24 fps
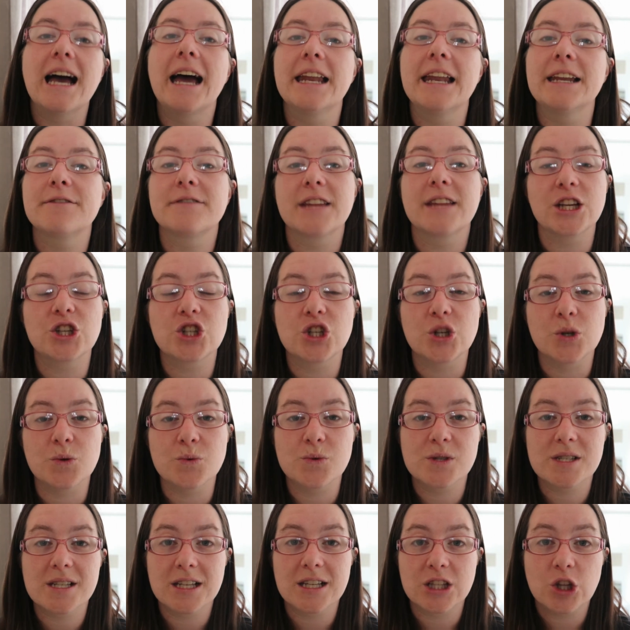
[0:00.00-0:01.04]
And if they
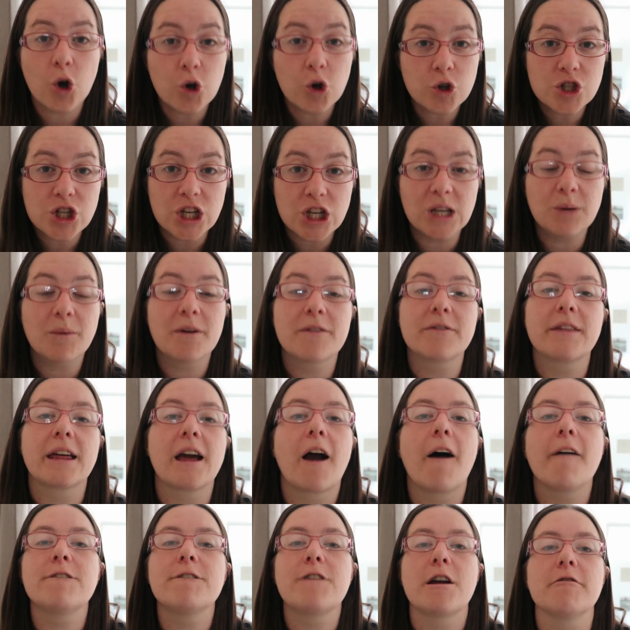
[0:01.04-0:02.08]
choose not to, if they
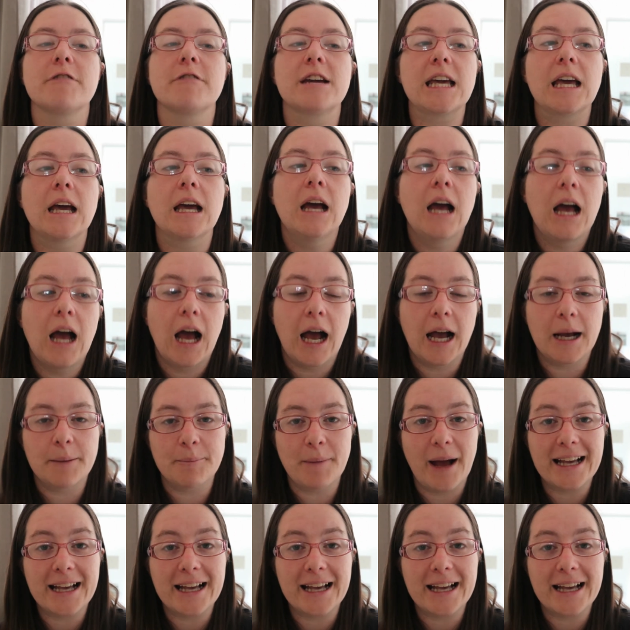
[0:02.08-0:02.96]
are very um,